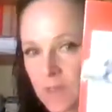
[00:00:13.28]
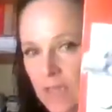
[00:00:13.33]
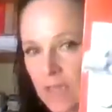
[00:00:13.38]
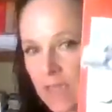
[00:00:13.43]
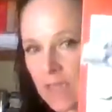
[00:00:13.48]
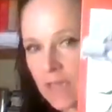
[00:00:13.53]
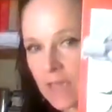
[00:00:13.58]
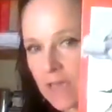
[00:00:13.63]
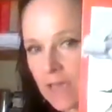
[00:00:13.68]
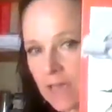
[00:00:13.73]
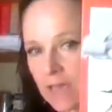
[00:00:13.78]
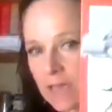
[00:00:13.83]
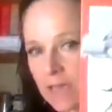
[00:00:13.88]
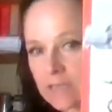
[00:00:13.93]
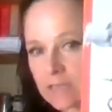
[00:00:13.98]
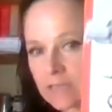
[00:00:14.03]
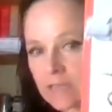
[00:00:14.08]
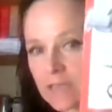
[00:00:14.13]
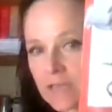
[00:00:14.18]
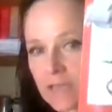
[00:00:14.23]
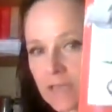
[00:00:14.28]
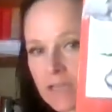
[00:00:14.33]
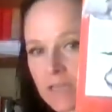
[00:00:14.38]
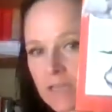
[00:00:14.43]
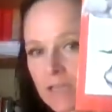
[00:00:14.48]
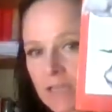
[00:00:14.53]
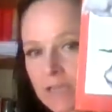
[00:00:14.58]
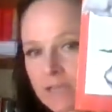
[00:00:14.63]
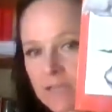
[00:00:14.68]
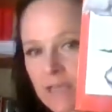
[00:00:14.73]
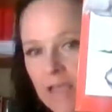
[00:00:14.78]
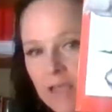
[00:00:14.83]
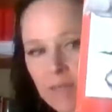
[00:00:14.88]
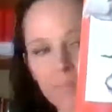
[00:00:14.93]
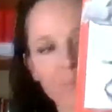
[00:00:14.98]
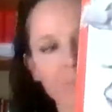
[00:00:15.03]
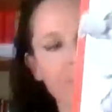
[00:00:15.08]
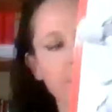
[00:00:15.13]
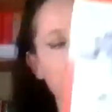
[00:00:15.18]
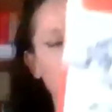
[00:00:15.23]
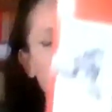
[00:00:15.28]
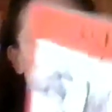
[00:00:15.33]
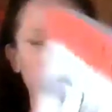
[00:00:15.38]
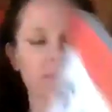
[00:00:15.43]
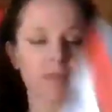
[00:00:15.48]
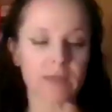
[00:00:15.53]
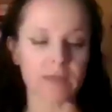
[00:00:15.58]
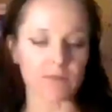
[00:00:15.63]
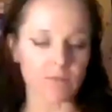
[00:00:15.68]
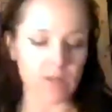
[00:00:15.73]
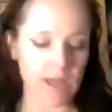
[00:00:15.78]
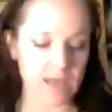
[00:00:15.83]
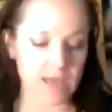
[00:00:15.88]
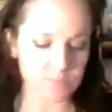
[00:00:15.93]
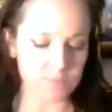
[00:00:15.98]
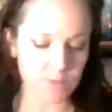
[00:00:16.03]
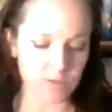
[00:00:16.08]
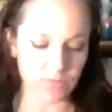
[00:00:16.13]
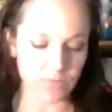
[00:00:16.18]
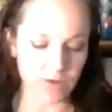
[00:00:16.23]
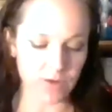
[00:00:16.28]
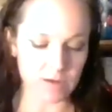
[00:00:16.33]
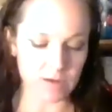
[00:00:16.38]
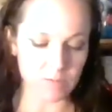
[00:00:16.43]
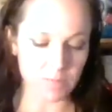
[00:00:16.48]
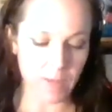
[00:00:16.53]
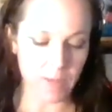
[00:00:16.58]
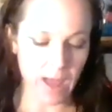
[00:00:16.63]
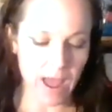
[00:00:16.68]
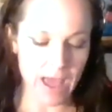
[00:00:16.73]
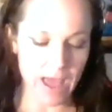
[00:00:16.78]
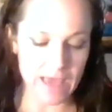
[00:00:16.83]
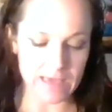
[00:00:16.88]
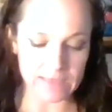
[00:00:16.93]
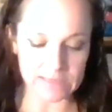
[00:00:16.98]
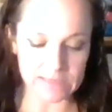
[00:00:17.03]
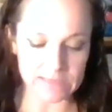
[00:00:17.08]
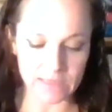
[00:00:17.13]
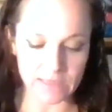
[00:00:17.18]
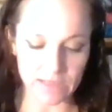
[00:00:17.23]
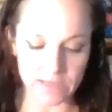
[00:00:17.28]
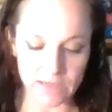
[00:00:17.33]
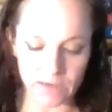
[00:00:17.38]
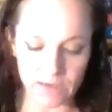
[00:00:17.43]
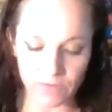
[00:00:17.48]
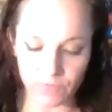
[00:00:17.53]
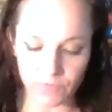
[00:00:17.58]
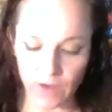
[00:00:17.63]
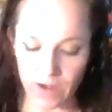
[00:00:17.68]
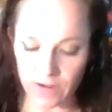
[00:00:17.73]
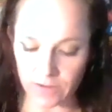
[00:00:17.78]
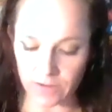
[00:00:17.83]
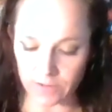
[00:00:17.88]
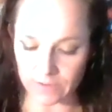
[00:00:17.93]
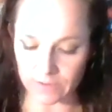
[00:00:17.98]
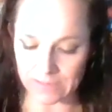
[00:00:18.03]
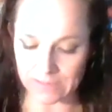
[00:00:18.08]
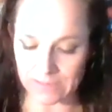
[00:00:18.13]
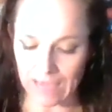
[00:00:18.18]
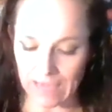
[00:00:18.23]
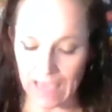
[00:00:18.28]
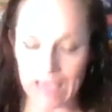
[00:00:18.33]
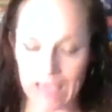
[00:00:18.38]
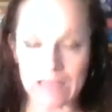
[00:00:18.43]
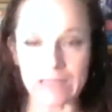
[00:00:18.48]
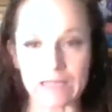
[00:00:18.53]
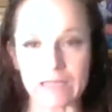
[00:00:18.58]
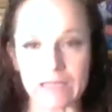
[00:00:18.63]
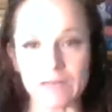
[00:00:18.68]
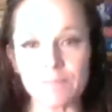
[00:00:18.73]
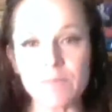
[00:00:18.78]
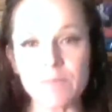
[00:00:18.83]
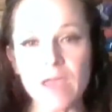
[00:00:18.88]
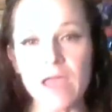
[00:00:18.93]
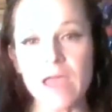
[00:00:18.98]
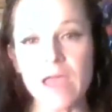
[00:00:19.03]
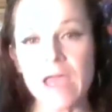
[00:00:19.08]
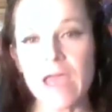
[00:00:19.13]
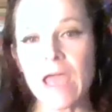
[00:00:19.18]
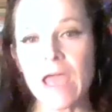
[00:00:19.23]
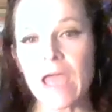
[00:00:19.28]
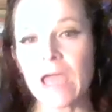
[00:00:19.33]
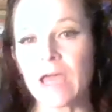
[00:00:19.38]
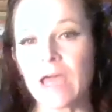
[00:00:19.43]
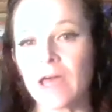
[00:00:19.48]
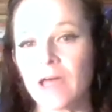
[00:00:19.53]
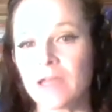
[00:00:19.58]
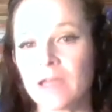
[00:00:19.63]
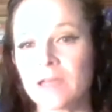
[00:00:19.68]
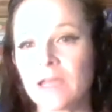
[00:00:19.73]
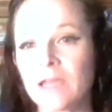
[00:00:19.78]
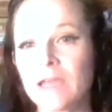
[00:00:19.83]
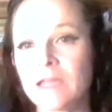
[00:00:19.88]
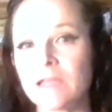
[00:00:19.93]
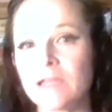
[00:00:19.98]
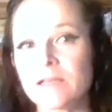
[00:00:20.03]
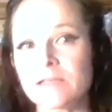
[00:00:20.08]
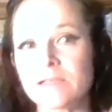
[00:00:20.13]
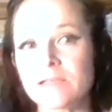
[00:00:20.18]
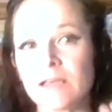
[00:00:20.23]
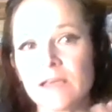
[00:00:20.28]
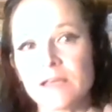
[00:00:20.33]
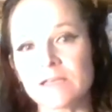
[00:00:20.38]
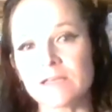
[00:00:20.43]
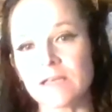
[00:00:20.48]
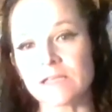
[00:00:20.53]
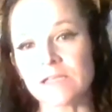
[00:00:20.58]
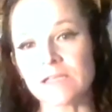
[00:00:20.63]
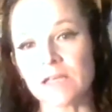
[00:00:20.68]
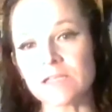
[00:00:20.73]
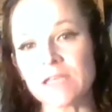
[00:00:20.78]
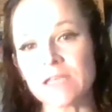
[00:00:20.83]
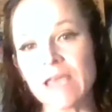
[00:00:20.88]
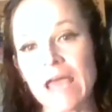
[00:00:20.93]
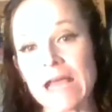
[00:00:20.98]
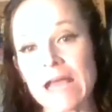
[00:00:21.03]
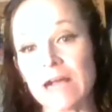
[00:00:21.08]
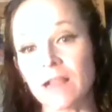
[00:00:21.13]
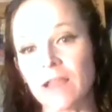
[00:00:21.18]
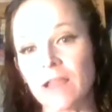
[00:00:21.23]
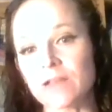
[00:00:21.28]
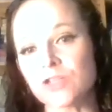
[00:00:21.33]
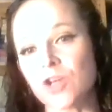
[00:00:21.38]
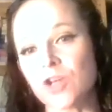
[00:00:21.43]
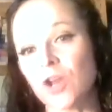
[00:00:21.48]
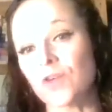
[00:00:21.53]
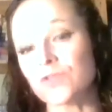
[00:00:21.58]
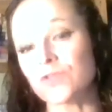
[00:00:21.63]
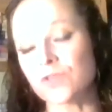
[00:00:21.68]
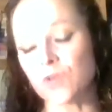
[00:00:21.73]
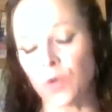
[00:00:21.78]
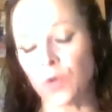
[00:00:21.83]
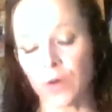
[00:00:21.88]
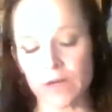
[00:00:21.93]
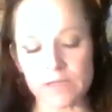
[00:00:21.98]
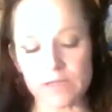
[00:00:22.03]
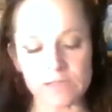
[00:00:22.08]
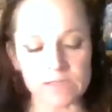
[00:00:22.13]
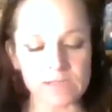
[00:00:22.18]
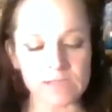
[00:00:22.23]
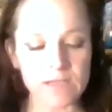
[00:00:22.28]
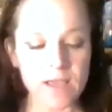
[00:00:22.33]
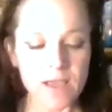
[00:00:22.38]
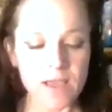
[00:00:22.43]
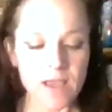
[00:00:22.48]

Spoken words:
And it is a book that has been written by Celinda Reynolds Kaelin, and it is essentially a collection of stories.